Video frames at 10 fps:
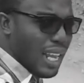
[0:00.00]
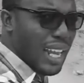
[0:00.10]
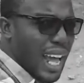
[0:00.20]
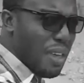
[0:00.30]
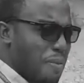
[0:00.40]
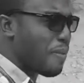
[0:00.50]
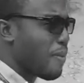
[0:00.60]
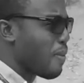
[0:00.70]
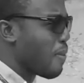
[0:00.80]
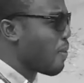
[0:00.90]
Life,
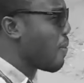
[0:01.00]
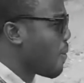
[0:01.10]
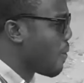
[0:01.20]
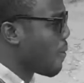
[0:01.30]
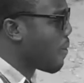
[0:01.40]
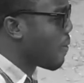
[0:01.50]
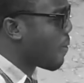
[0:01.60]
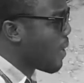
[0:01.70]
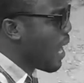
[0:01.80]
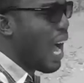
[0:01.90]

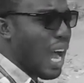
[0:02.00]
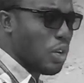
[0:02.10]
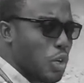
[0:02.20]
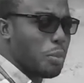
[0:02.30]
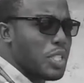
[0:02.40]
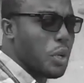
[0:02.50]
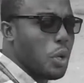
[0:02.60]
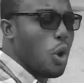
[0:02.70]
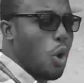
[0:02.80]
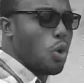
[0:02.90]
how could you be
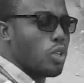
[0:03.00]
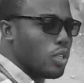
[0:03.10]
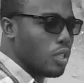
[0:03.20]
so cold?